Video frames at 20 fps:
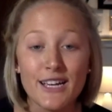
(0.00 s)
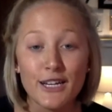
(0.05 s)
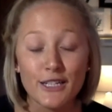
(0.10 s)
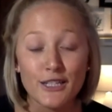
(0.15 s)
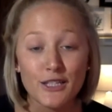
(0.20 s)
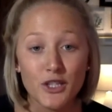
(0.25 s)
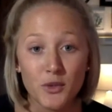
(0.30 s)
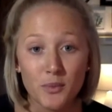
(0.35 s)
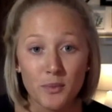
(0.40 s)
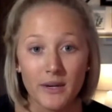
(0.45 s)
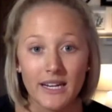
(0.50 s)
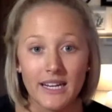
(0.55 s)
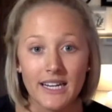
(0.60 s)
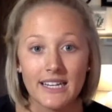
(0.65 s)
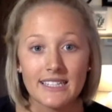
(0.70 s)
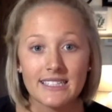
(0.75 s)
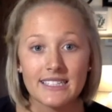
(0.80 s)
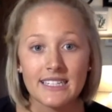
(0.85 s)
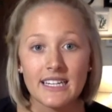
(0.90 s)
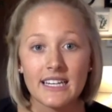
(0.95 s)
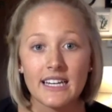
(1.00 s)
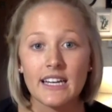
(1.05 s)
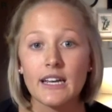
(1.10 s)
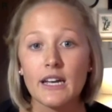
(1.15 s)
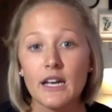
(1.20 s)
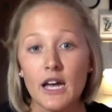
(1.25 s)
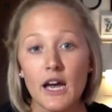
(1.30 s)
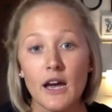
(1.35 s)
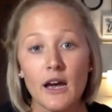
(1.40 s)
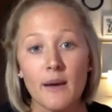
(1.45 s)
Super easy,
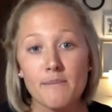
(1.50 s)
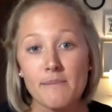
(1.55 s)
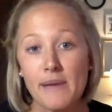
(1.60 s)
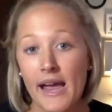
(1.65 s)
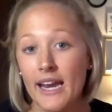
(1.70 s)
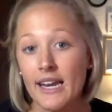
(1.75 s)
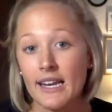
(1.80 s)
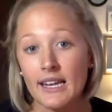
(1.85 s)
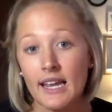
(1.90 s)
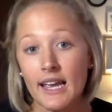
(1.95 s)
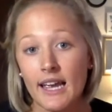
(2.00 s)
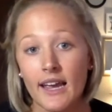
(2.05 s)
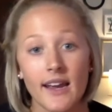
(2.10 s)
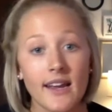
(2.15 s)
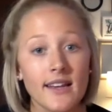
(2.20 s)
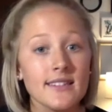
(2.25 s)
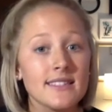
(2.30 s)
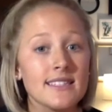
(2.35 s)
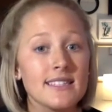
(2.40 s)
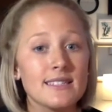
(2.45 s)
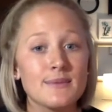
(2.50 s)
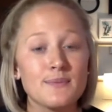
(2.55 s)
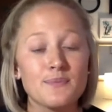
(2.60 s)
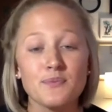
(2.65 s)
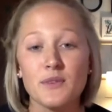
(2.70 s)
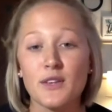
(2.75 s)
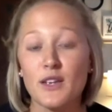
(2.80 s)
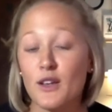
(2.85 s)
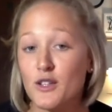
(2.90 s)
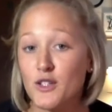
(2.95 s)
painless,
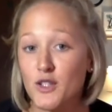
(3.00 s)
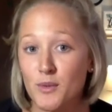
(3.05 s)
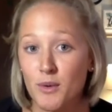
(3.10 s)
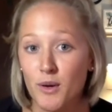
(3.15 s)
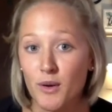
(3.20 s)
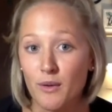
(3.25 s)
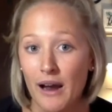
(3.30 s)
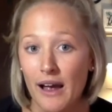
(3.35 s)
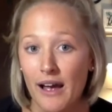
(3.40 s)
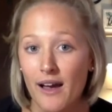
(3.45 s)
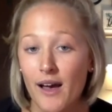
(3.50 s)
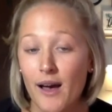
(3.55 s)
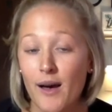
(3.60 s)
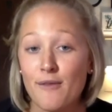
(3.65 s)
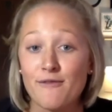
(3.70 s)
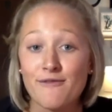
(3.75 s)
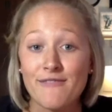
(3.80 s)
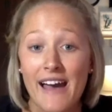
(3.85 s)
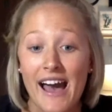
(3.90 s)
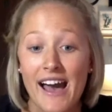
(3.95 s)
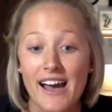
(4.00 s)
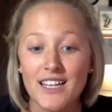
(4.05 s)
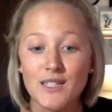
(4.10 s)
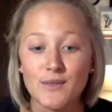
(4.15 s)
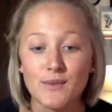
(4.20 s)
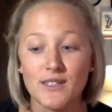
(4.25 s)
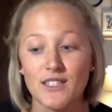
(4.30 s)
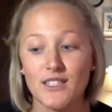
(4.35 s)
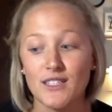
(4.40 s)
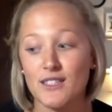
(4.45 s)
super fast,
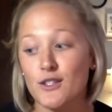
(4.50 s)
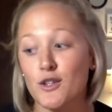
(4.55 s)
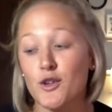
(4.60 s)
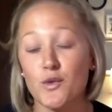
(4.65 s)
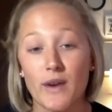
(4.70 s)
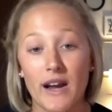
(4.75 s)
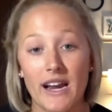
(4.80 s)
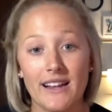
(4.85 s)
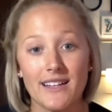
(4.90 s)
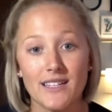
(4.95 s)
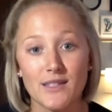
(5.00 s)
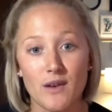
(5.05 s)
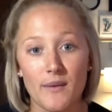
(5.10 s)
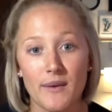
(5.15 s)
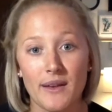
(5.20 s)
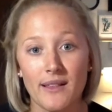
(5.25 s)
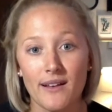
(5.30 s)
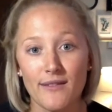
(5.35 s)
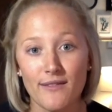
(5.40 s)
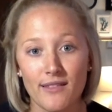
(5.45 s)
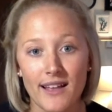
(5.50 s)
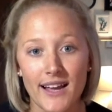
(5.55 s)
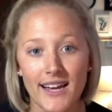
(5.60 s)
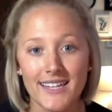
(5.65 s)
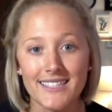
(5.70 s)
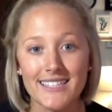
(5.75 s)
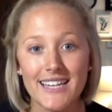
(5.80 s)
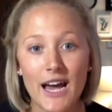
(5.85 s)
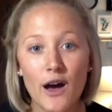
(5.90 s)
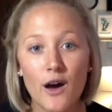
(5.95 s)
which is great. That's why we love
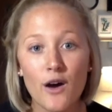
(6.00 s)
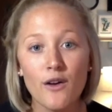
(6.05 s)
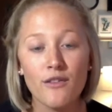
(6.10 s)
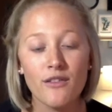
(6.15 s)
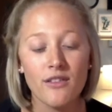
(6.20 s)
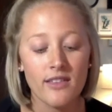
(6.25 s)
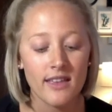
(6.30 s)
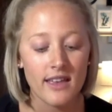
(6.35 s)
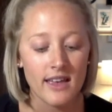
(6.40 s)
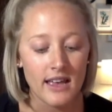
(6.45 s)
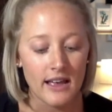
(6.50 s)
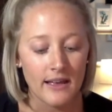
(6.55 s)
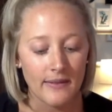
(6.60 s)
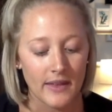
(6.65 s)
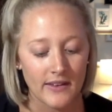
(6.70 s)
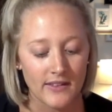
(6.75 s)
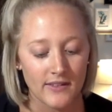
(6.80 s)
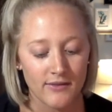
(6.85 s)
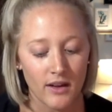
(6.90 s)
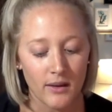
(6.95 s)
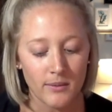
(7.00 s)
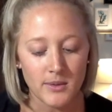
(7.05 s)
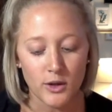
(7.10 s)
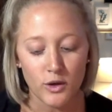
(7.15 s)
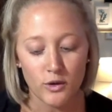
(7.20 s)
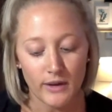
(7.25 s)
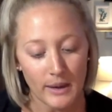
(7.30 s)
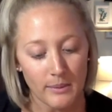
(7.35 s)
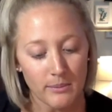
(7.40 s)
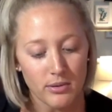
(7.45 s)
Alliance Health. They developed a
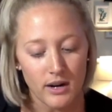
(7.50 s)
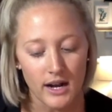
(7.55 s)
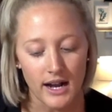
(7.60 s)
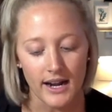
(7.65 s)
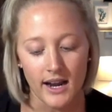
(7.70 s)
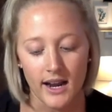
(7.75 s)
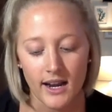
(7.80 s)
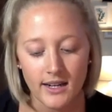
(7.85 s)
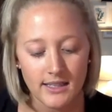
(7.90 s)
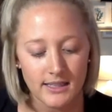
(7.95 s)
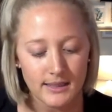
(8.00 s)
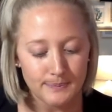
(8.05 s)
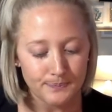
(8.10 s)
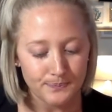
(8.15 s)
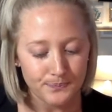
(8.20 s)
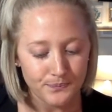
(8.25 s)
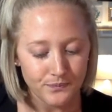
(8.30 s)
great product.